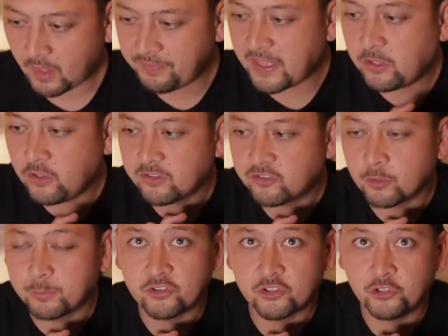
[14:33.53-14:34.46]
Thank you guys so
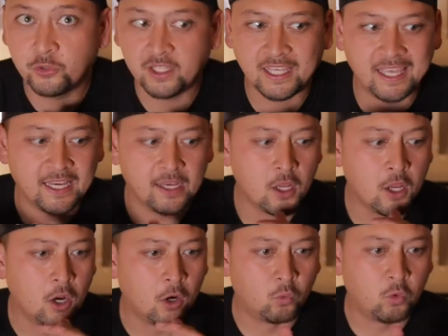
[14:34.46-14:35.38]
much for tuning in.
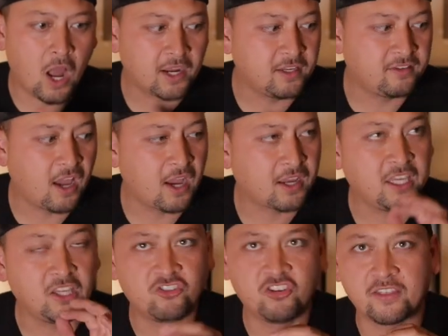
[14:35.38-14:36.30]
Rocky
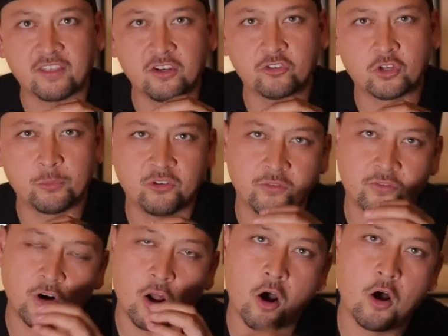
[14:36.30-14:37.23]
Talkie, check the description
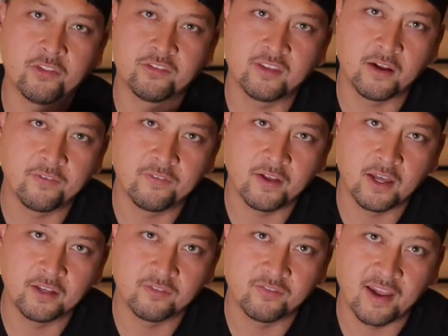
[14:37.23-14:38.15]
for all the stuff
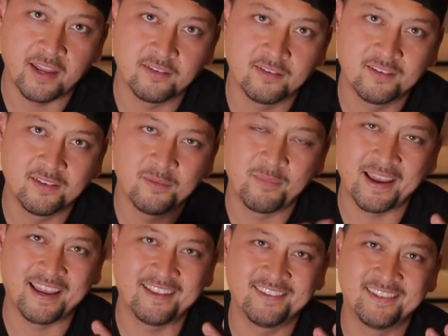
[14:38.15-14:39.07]
to find.
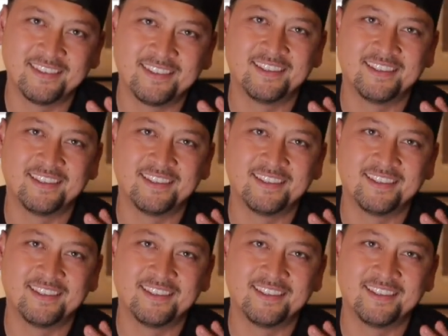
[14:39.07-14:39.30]
Bye guys.